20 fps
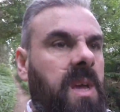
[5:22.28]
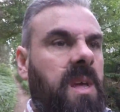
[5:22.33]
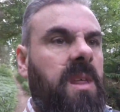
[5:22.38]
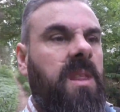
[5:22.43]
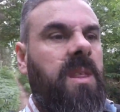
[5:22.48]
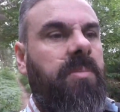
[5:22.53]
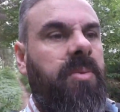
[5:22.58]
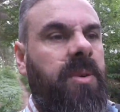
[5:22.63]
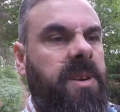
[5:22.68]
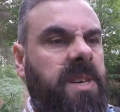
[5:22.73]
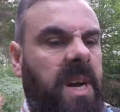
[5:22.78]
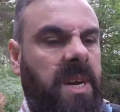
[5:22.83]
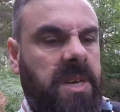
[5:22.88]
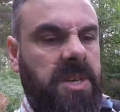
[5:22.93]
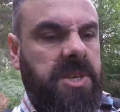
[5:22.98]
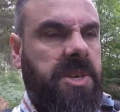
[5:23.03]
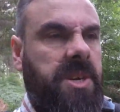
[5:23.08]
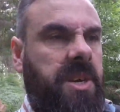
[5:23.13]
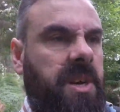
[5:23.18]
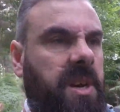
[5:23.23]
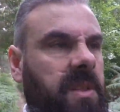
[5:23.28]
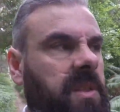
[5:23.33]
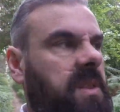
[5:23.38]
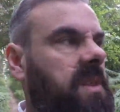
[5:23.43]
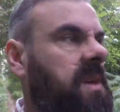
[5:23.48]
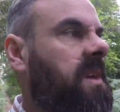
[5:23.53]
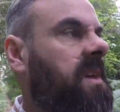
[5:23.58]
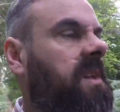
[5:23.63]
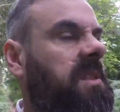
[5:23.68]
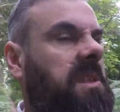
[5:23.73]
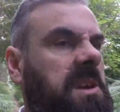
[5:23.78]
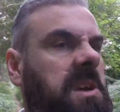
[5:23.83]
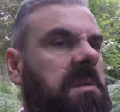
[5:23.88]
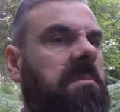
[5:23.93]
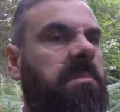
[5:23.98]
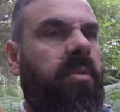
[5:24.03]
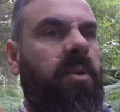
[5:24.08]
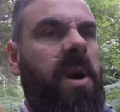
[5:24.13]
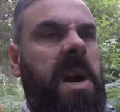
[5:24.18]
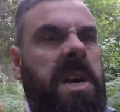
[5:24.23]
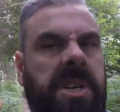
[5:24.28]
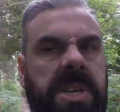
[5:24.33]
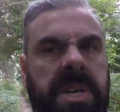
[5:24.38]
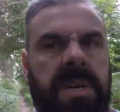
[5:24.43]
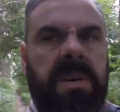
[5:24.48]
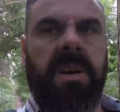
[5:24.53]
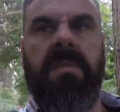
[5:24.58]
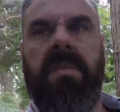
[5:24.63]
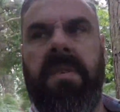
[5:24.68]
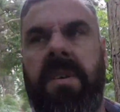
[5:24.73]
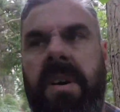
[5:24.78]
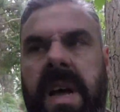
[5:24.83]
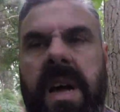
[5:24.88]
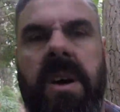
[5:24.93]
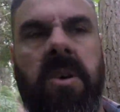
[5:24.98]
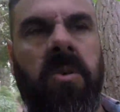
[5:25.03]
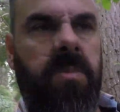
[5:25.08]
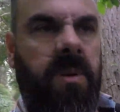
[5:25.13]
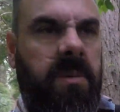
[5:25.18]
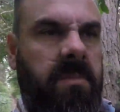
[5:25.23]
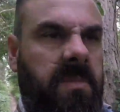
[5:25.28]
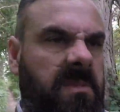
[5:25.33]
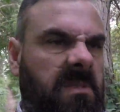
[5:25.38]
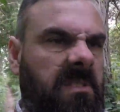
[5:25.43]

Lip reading: the production and the compression of an album.